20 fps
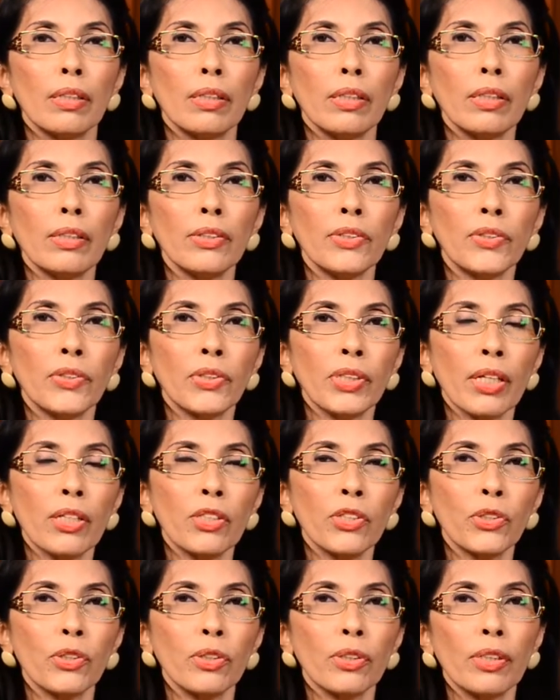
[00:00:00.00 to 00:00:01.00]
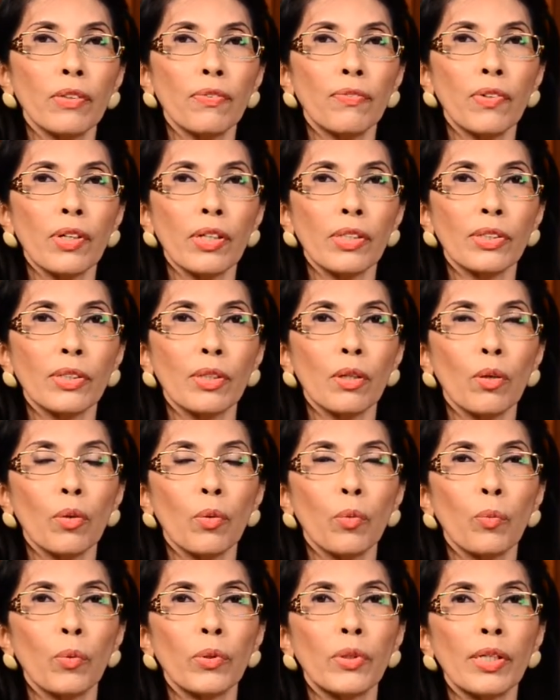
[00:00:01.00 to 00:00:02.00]
Each change differs
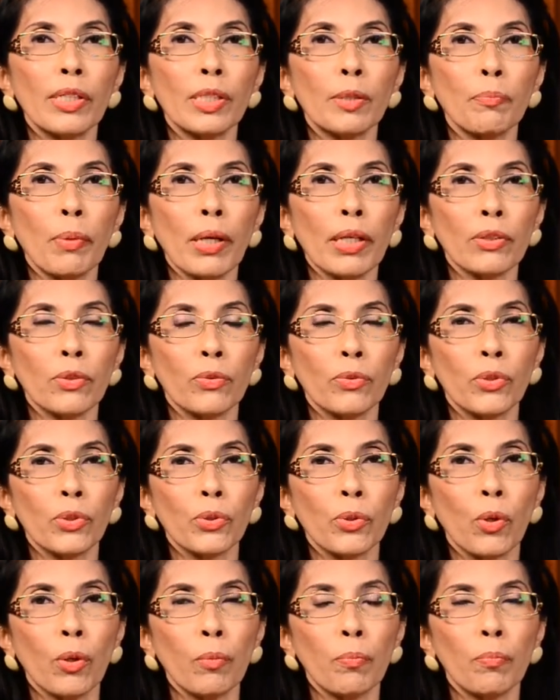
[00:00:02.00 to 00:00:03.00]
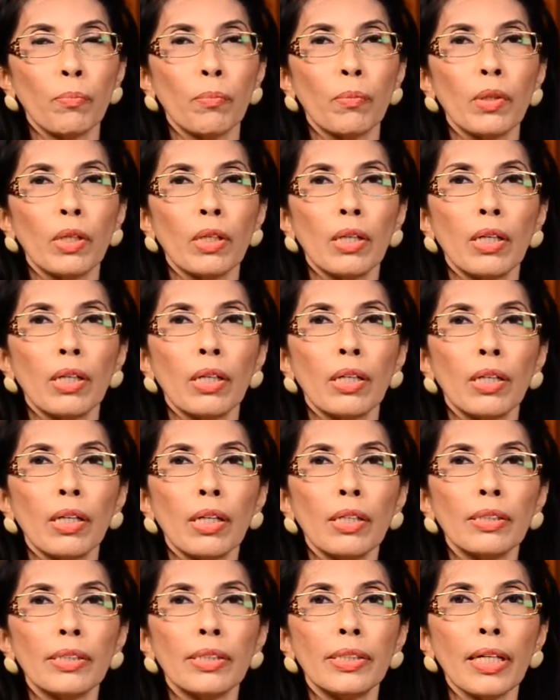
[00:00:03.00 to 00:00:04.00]
with respect to scope
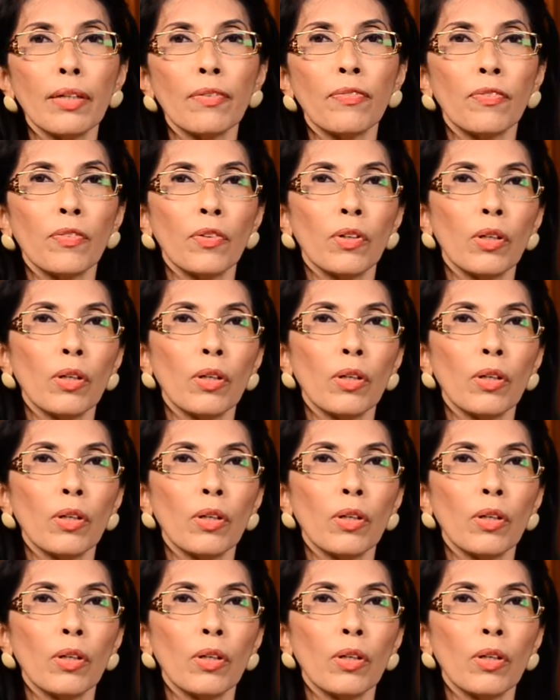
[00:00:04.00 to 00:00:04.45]
and depth